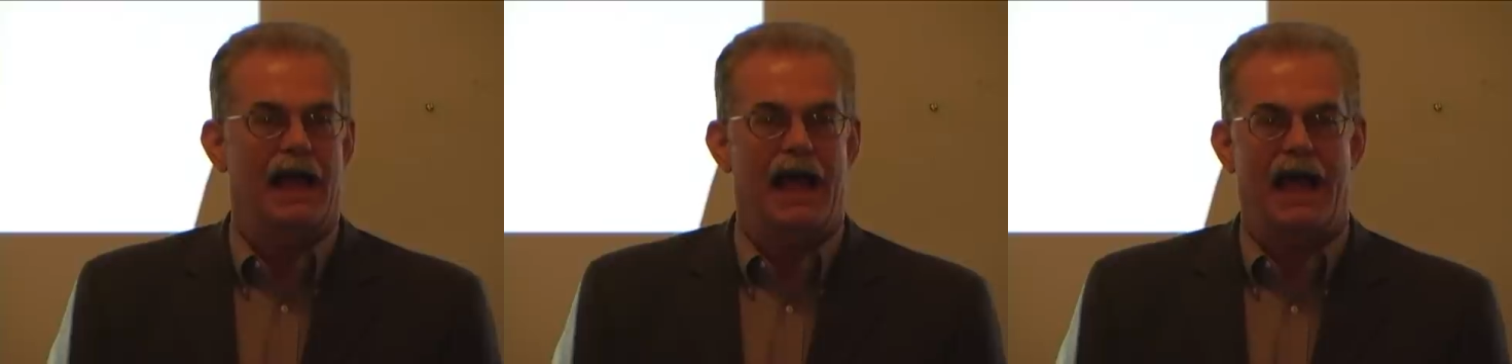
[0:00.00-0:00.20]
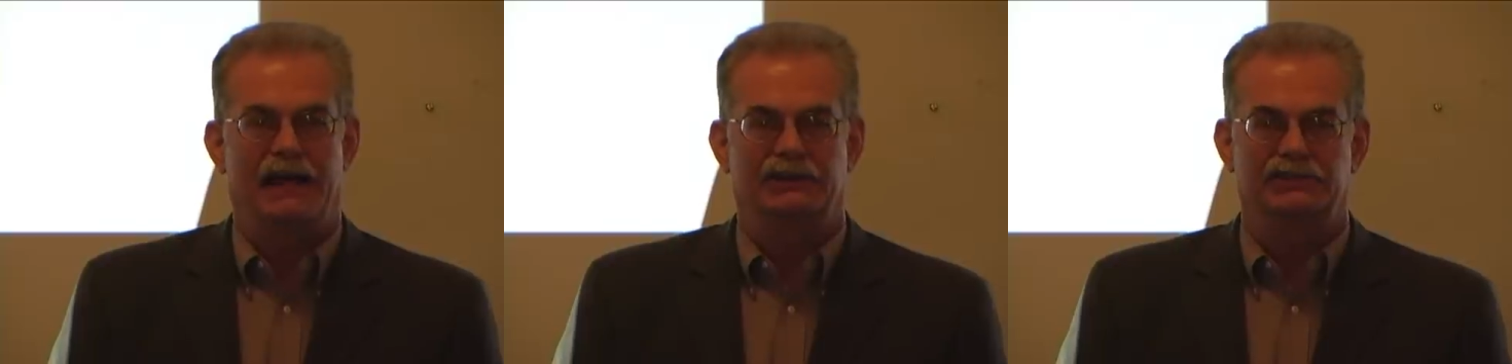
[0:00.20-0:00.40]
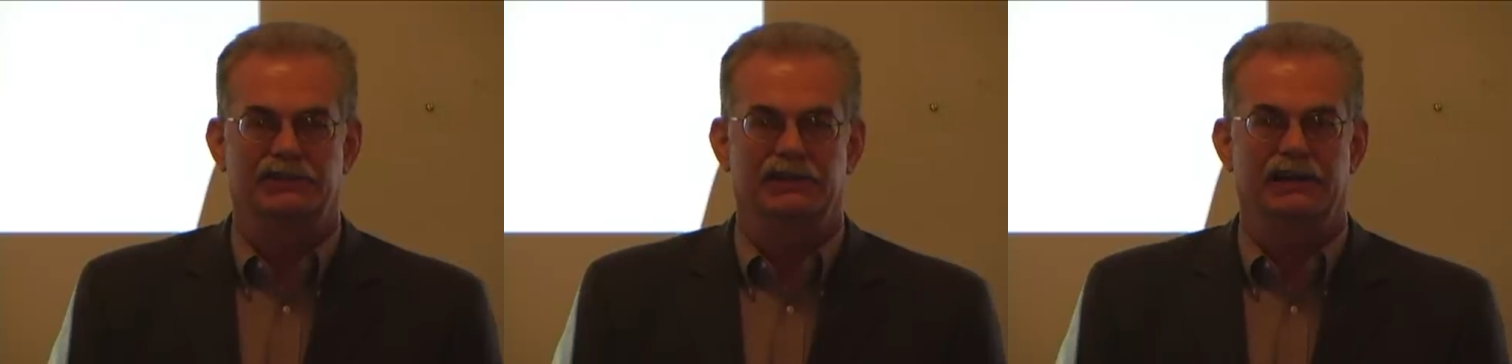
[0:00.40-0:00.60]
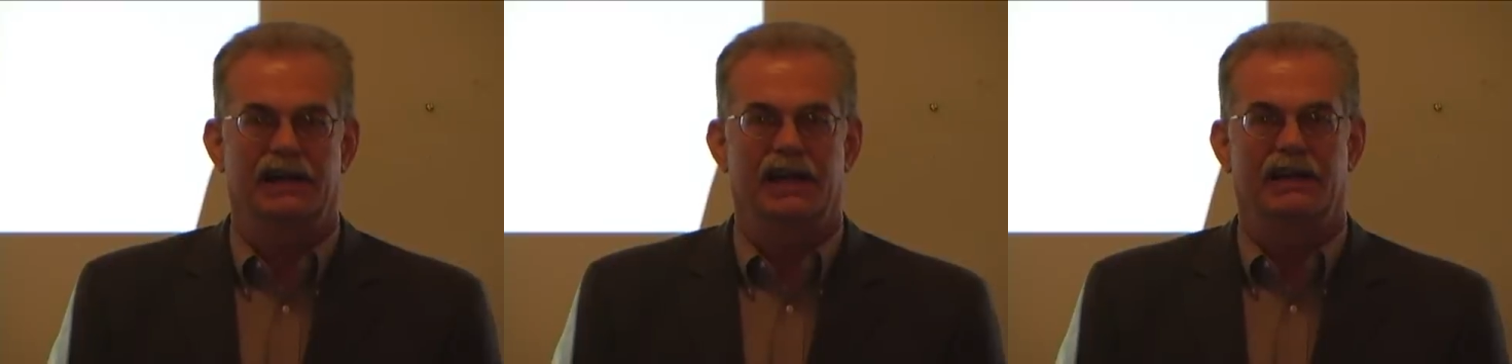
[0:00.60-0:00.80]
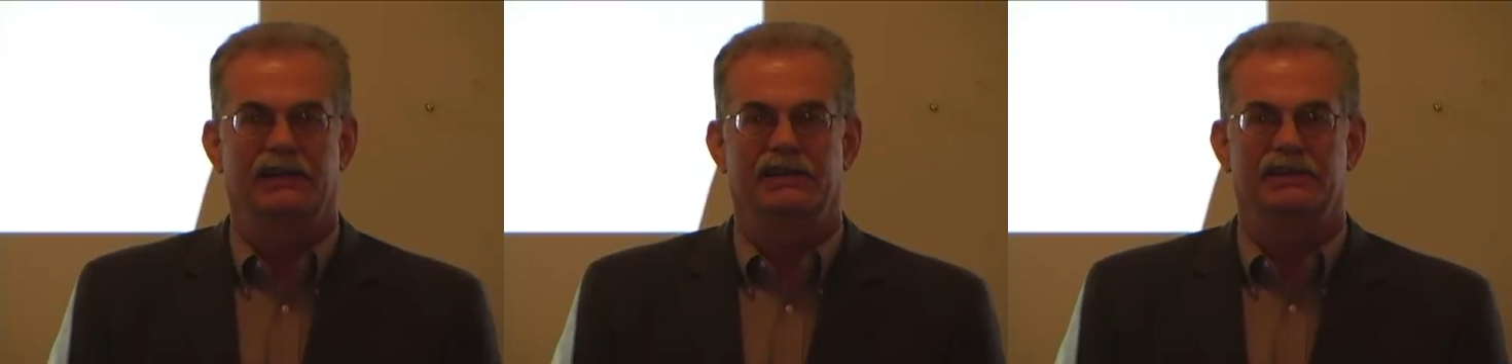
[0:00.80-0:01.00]
action
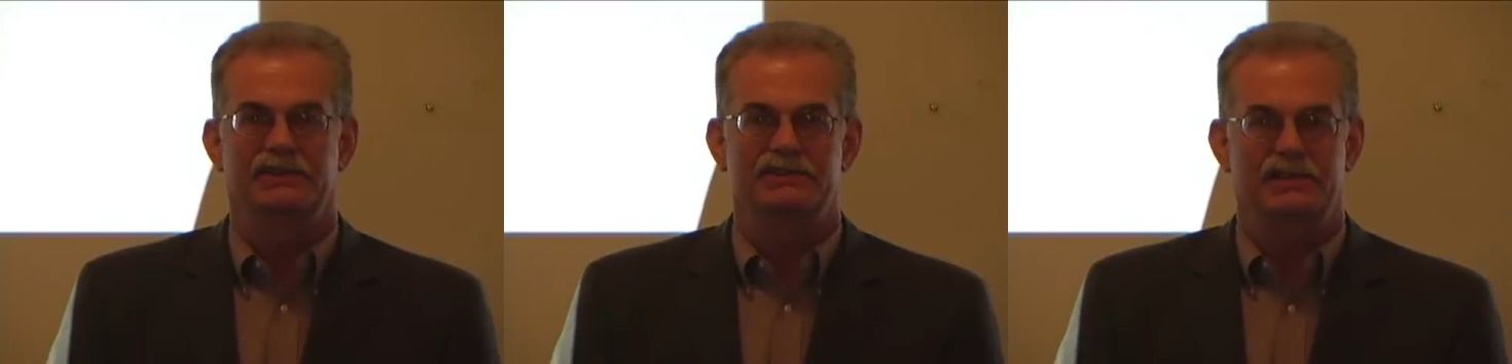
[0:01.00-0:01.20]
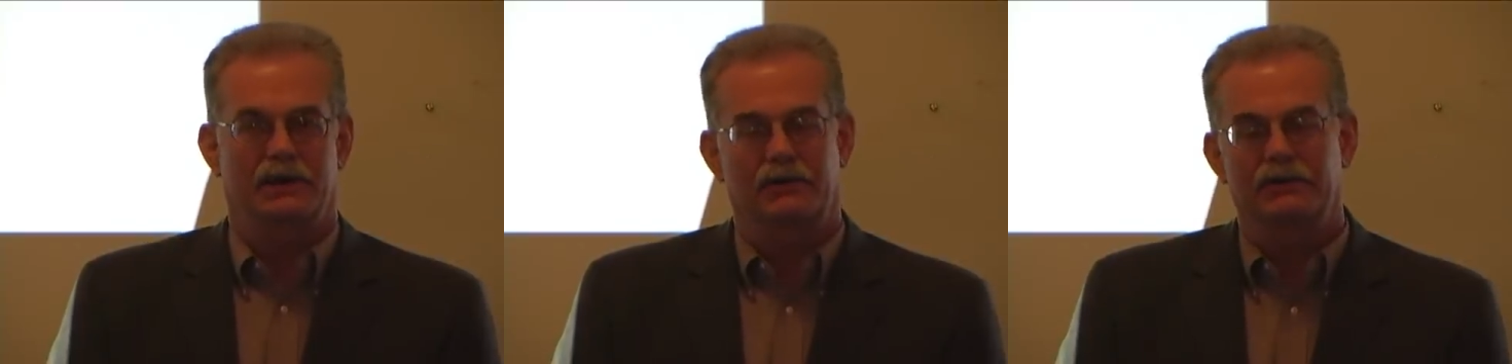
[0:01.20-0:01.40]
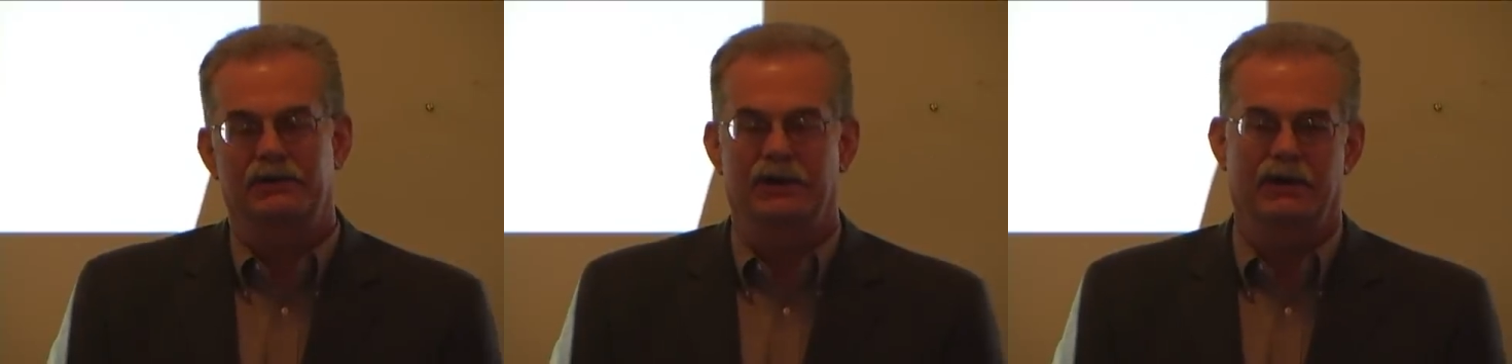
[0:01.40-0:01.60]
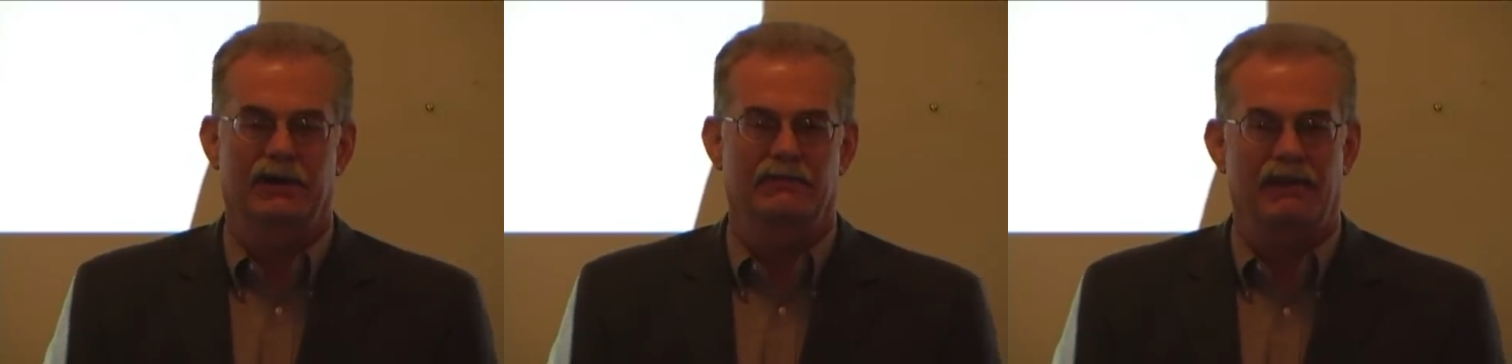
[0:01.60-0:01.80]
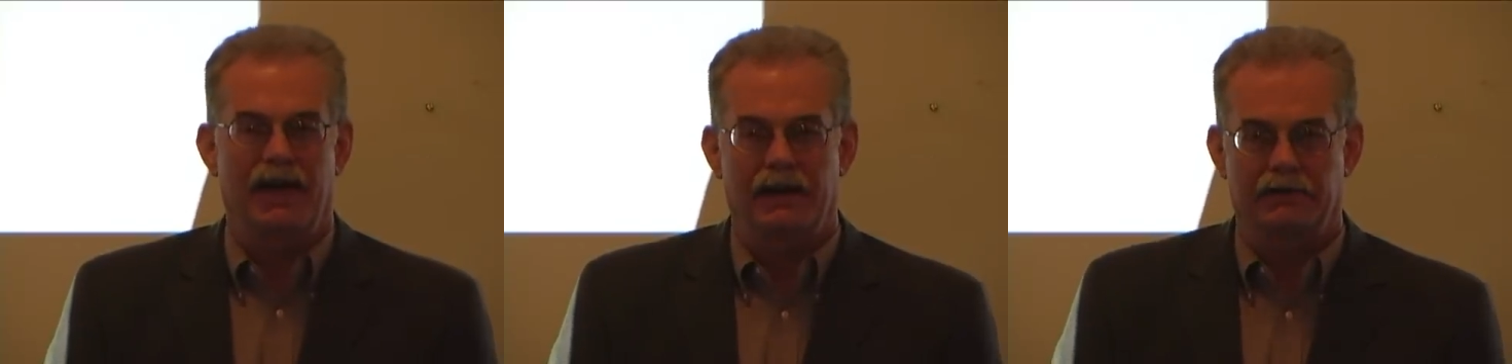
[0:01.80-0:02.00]
out of the Secretary
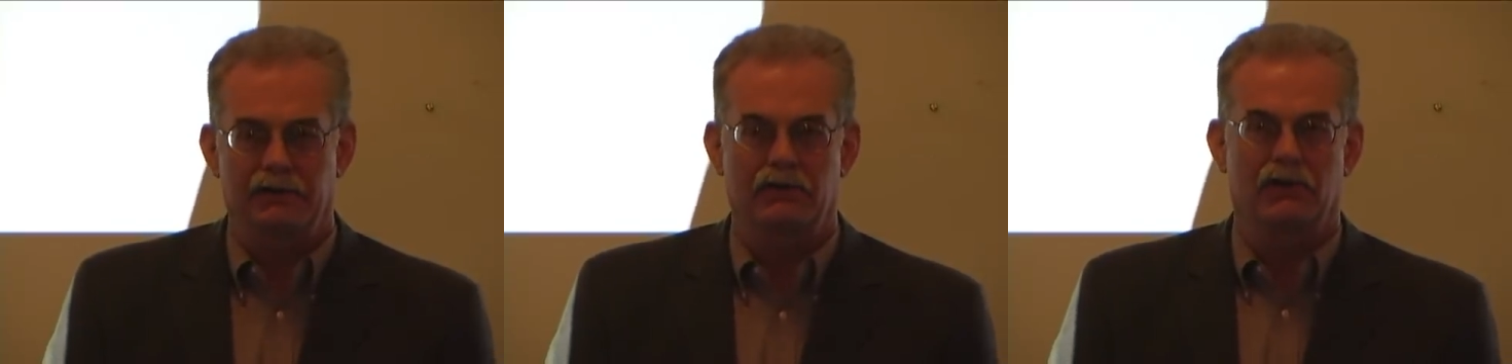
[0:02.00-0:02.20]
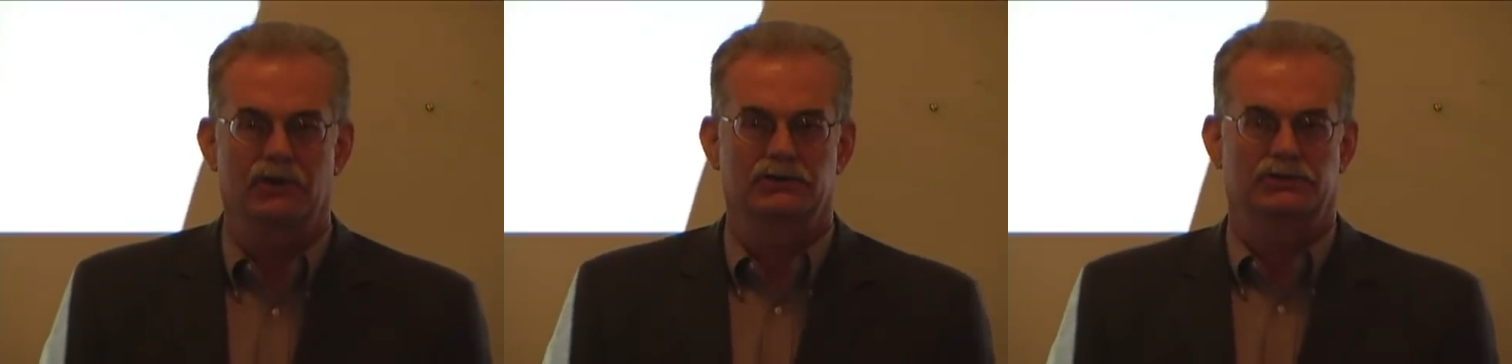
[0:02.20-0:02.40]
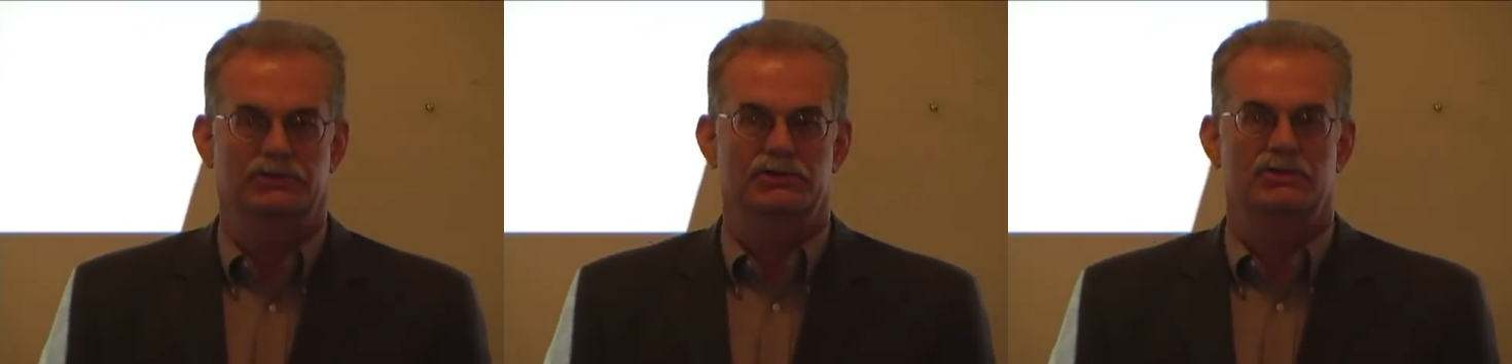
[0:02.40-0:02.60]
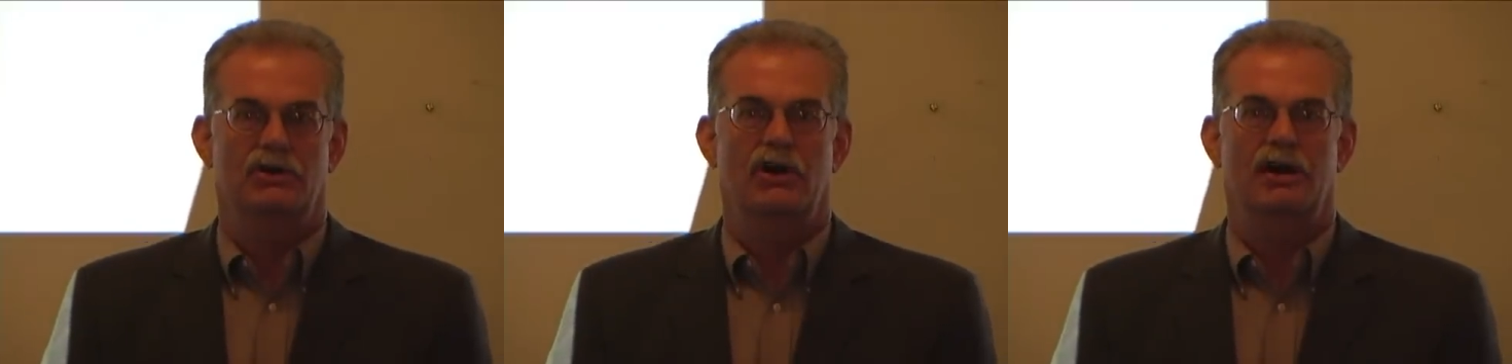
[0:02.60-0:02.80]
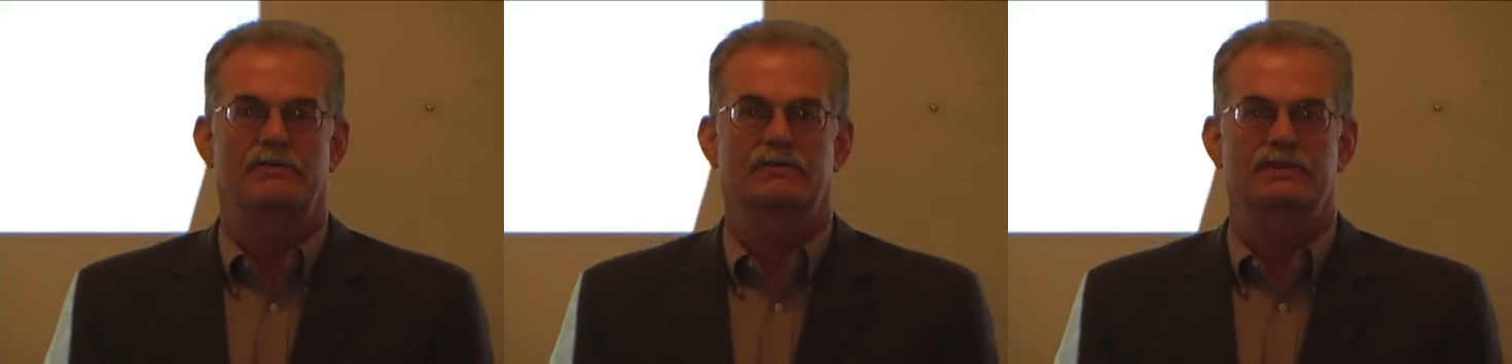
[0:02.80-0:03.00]
of Agriculture's
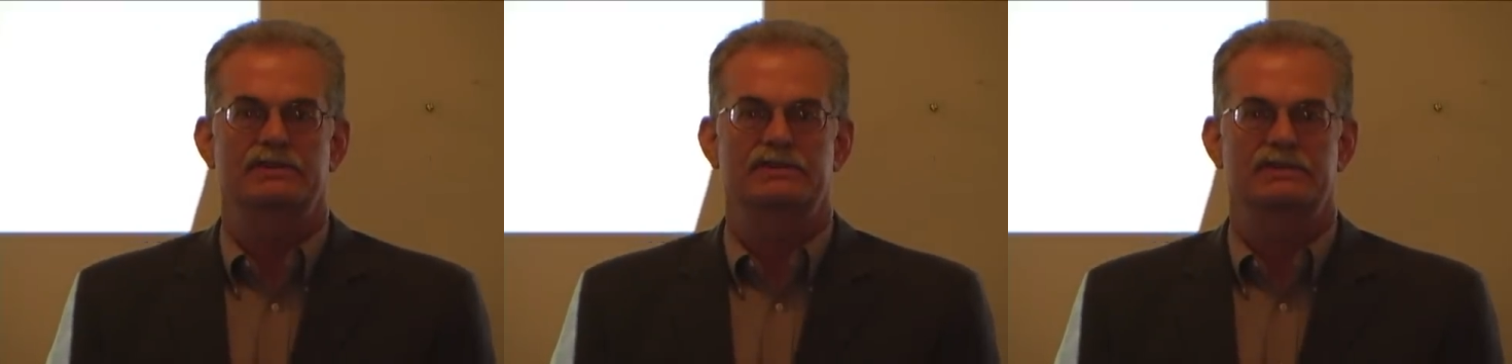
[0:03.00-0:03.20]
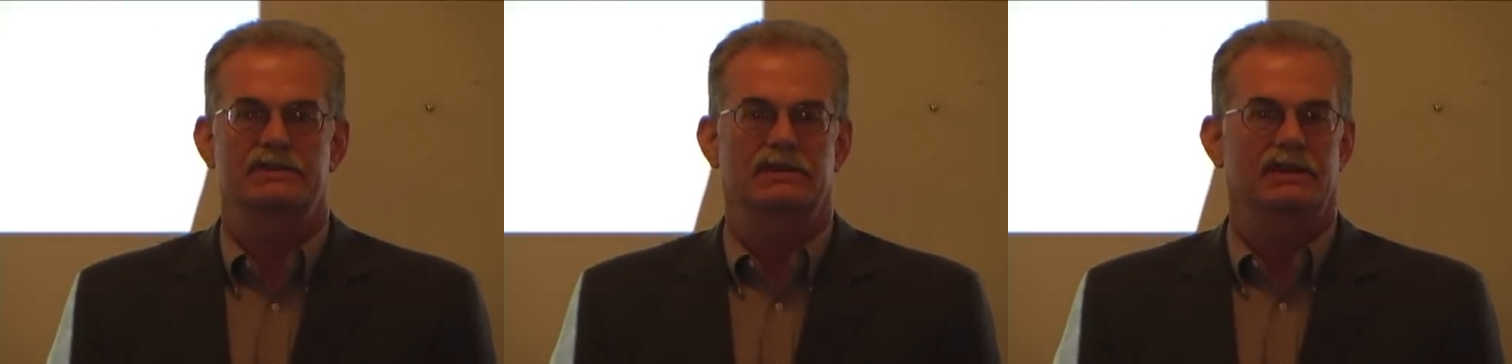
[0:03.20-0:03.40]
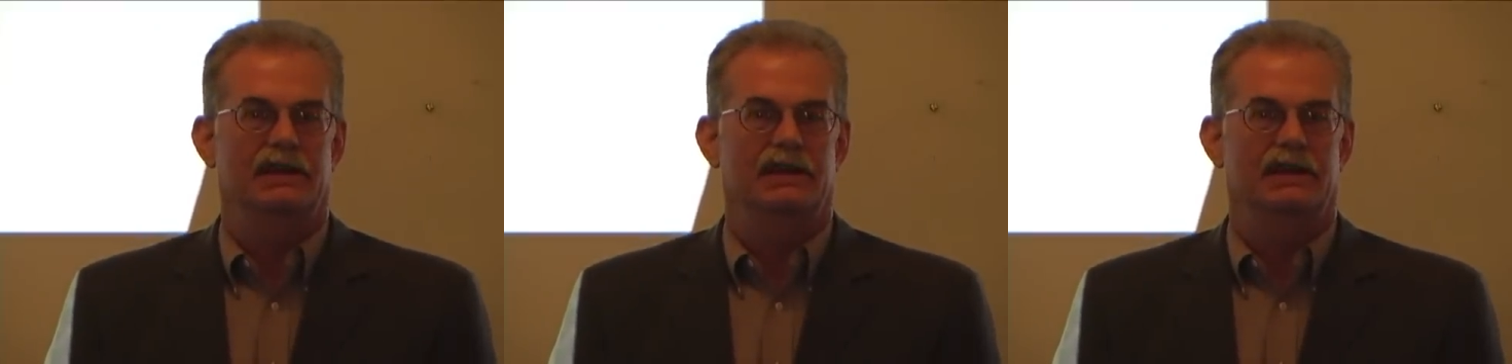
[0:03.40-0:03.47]
office,